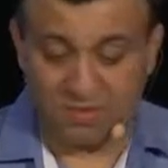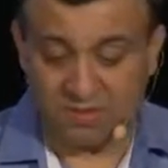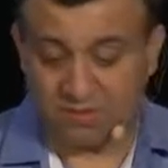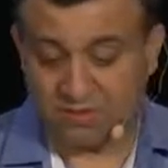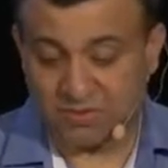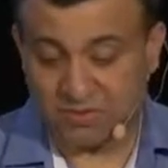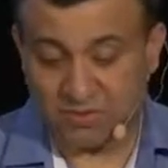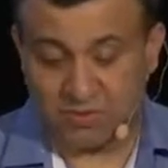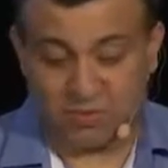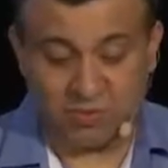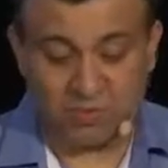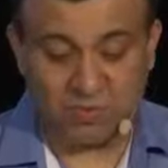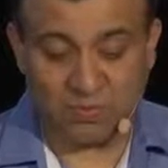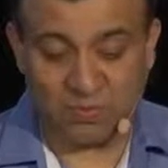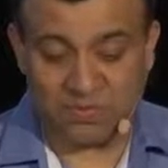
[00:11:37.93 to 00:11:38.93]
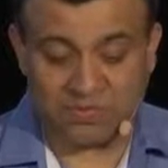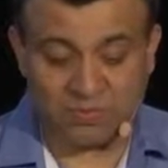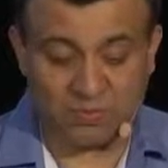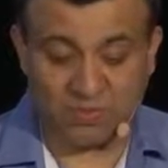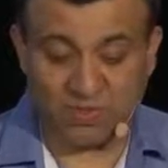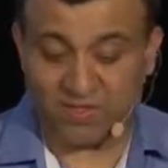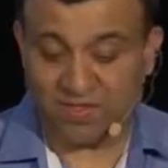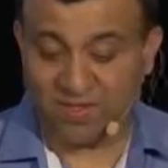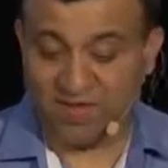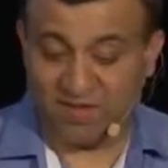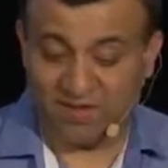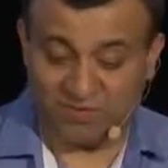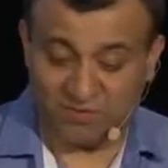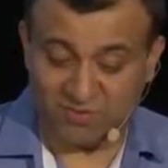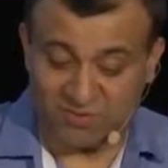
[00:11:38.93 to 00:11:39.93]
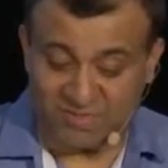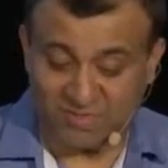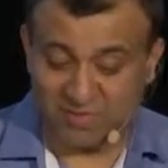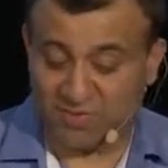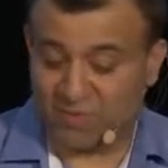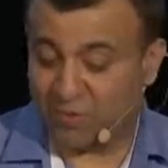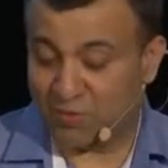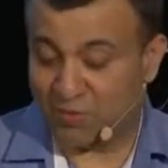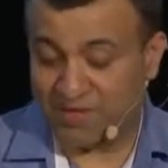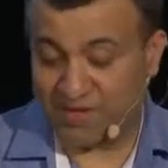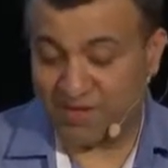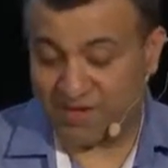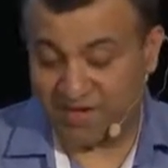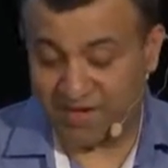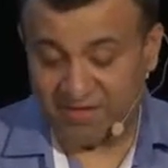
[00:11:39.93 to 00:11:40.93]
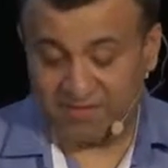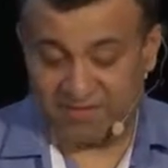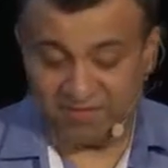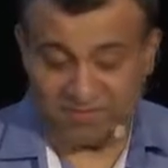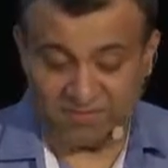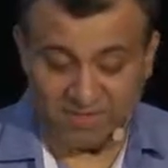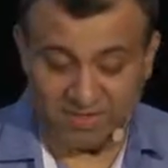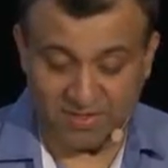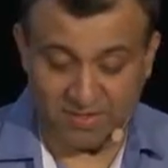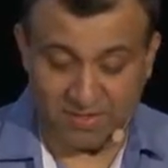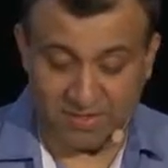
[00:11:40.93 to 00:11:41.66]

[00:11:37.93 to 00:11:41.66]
So this is what they have to say about Knative.